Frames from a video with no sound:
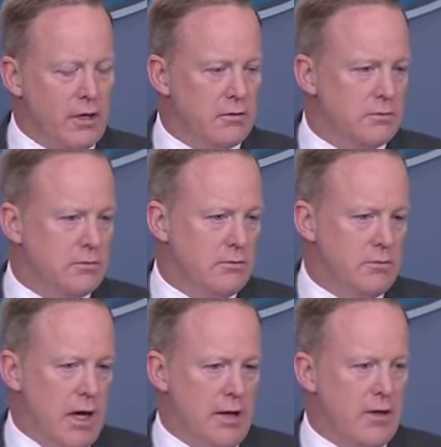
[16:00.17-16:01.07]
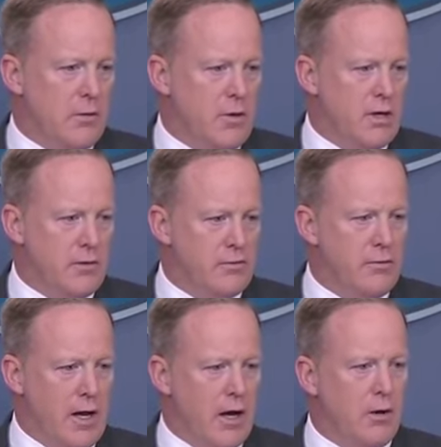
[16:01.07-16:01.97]
and see. I think we
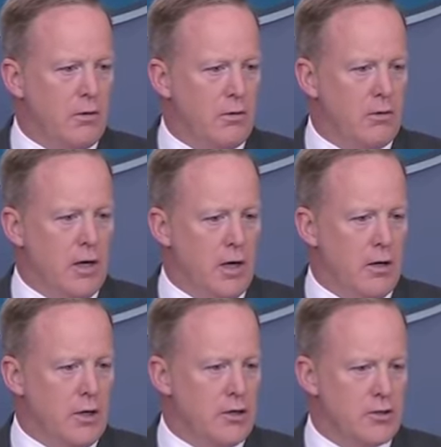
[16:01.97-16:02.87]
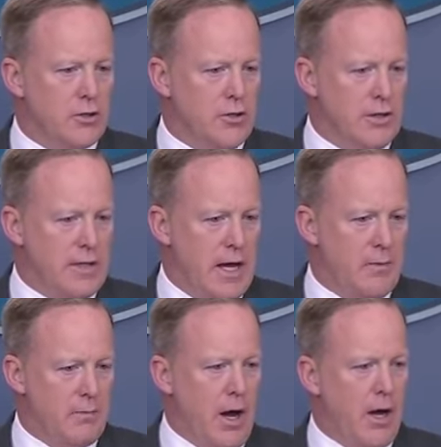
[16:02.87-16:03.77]
have now uh, understood that
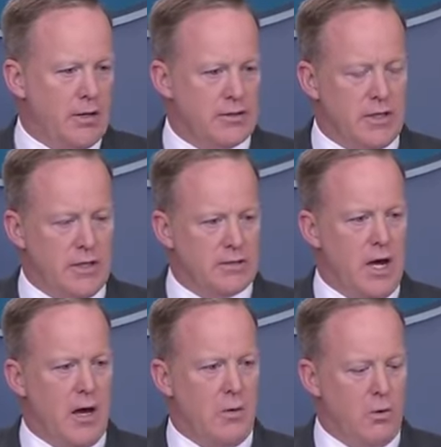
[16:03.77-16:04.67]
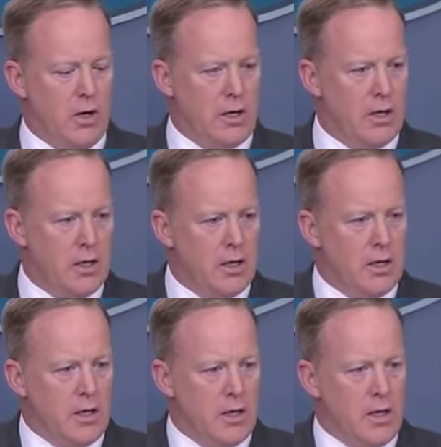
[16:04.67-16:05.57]
that policy is not one
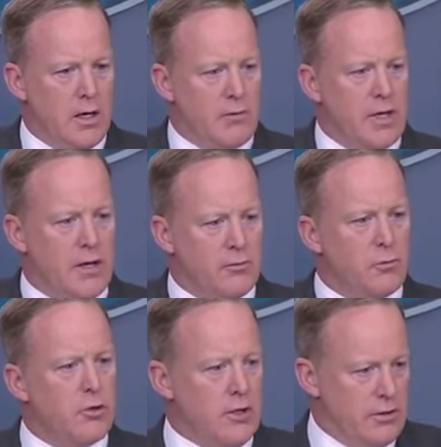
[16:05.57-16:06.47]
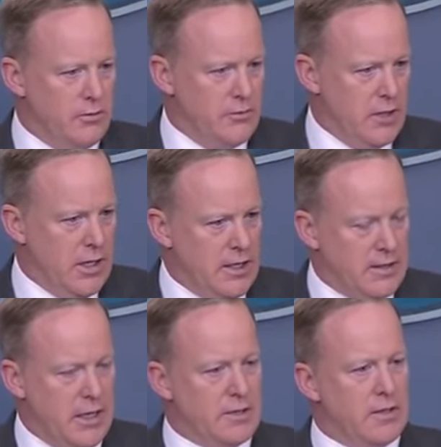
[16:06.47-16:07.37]
uh, that is prudent for the
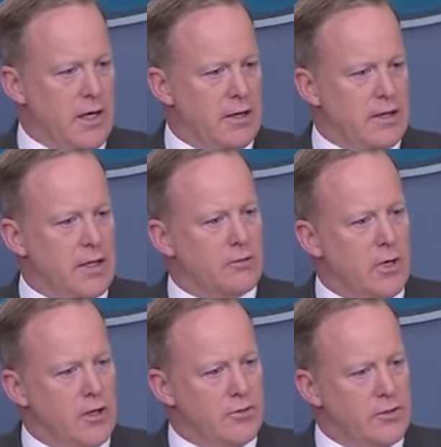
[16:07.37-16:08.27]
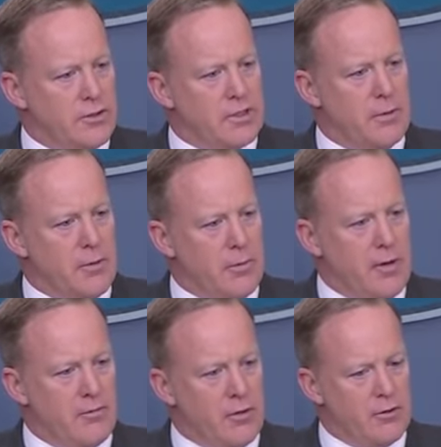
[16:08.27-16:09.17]
United States. And I think that's why you've seen stepped
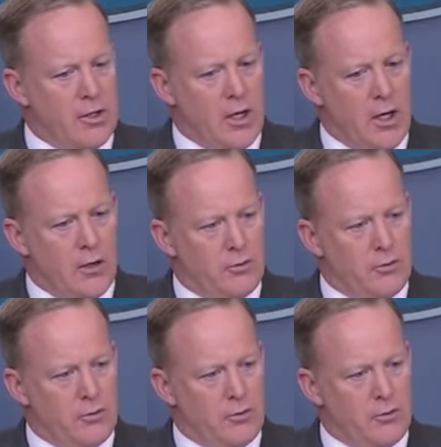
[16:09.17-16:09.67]
up efforts,